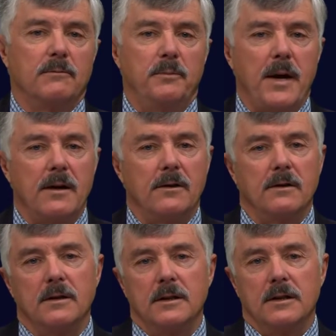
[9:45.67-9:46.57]
better,
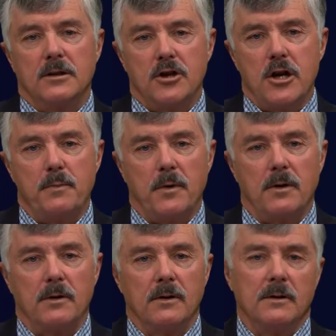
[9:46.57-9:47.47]

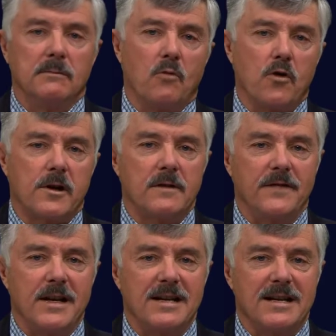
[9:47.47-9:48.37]
cheaper, more
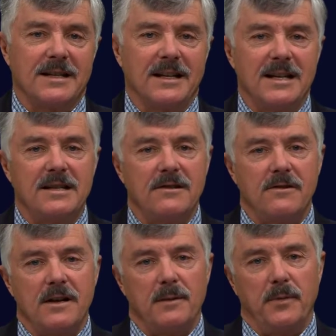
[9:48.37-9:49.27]
convenient, easier
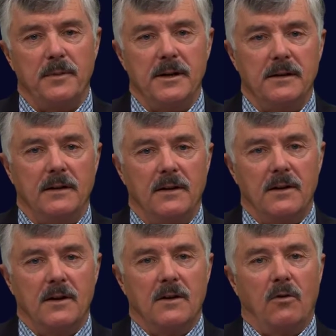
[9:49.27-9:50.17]
to implement,
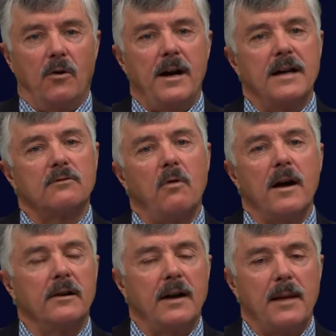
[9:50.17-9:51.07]
or has
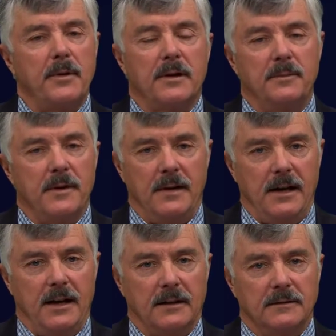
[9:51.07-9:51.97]
wider applicability.